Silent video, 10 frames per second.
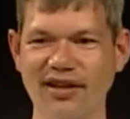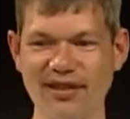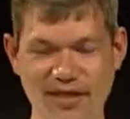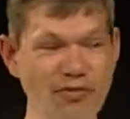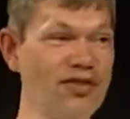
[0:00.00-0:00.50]

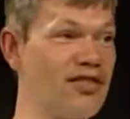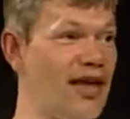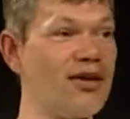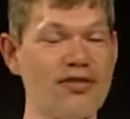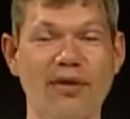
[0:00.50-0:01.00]
Let's say I moved into
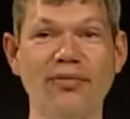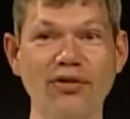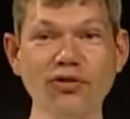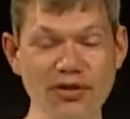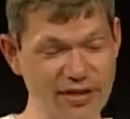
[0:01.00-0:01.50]
San Jose. I'm
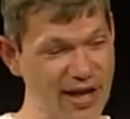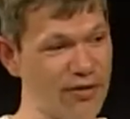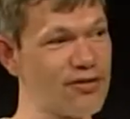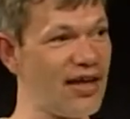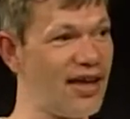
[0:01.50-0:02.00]
new to San
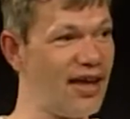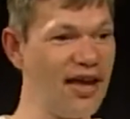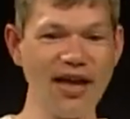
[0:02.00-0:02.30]
Jose